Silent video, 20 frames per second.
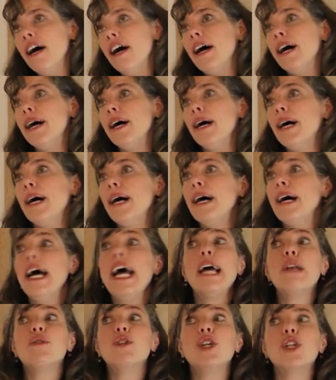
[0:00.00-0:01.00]

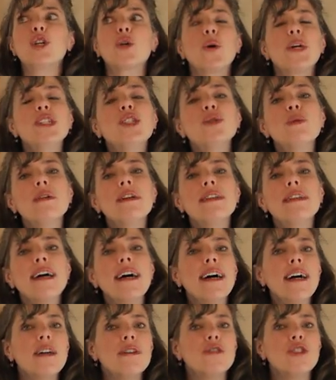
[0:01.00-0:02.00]
and you're going to
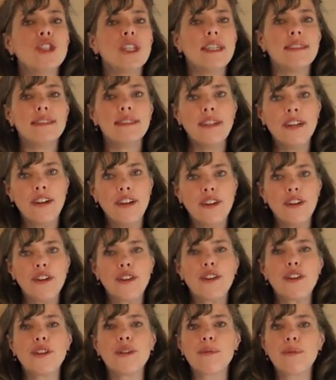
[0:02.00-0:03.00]
allow just
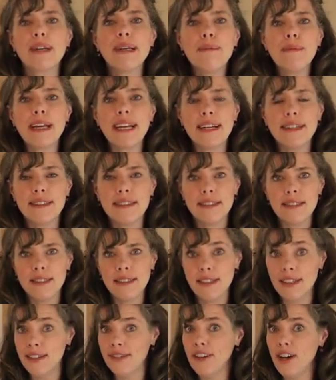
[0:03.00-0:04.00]
3 minutes
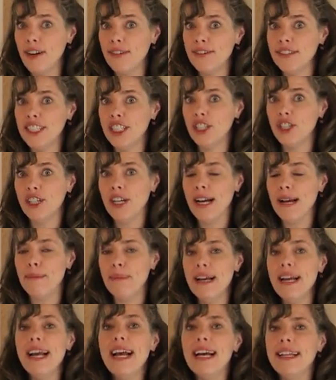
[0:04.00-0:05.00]
of off-leash time.
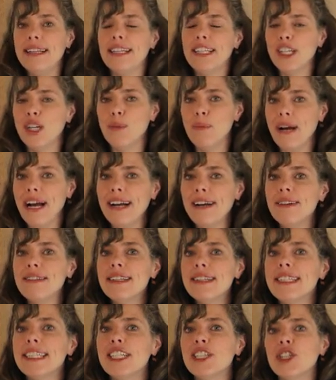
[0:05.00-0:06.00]
And then you go back on
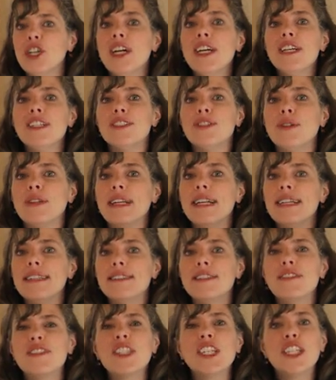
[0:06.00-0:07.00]
the leash so that
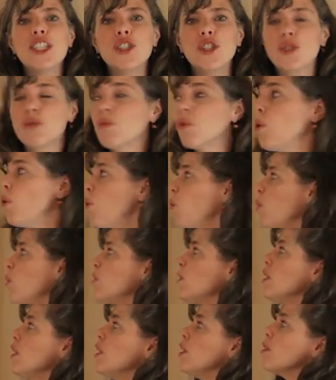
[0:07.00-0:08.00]
it's
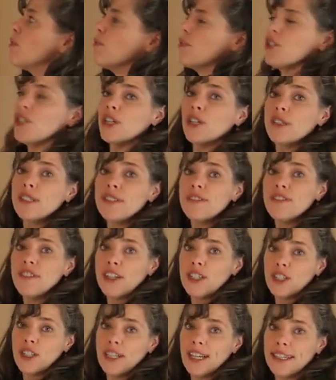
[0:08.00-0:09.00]
controlled return to
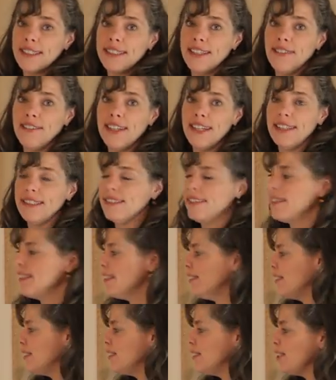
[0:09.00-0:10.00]
functional activities.
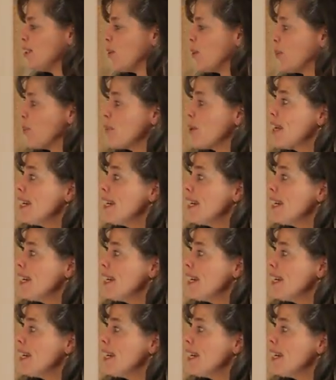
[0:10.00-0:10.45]
So